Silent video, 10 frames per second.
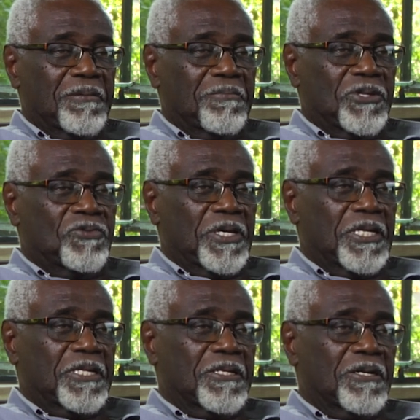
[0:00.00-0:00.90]

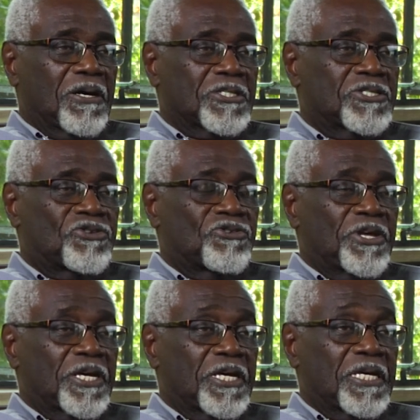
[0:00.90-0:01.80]
between
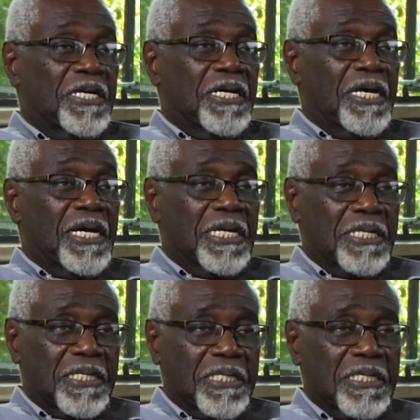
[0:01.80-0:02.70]
Austria
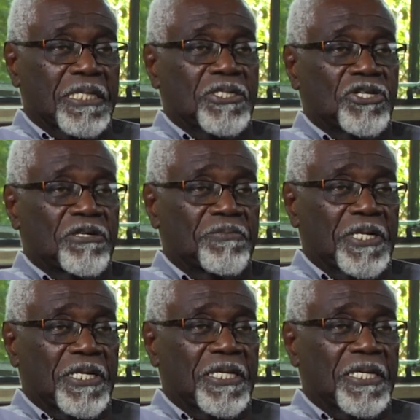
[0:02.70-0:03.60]
and
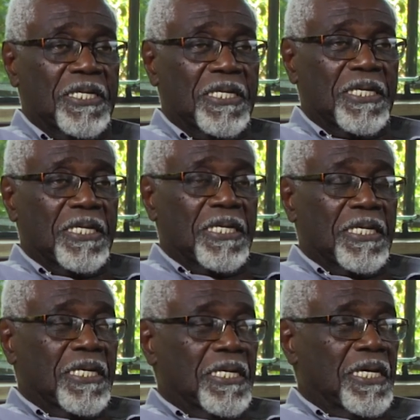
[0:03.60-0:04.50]
Germany,
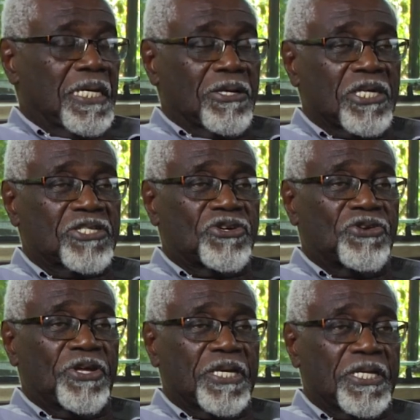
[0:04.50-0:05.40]
an
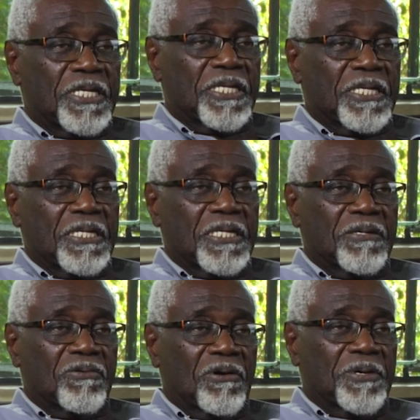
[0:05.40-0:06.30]
Austrian
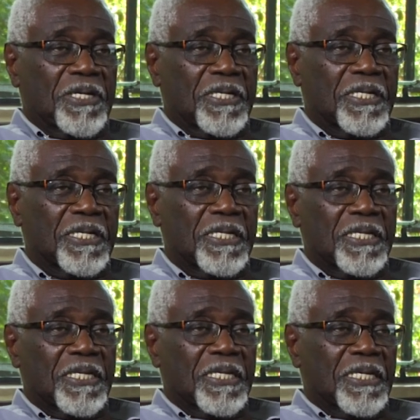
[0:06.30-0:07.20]
woman
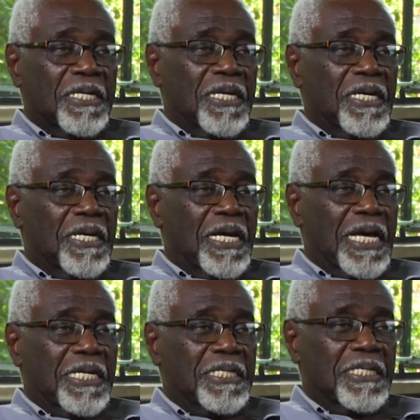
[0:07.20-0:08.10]

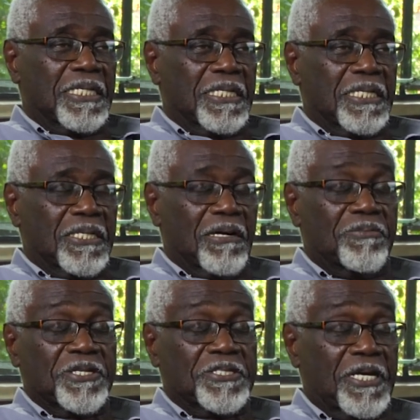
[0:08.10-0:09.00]
had a
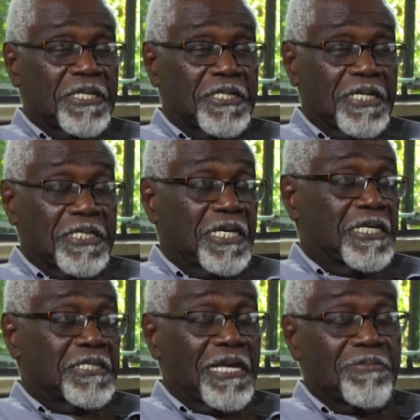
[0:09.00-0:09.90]
number of sons. They
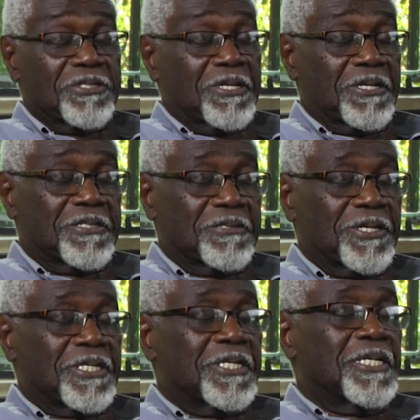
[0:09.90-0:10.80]
say seven sons, but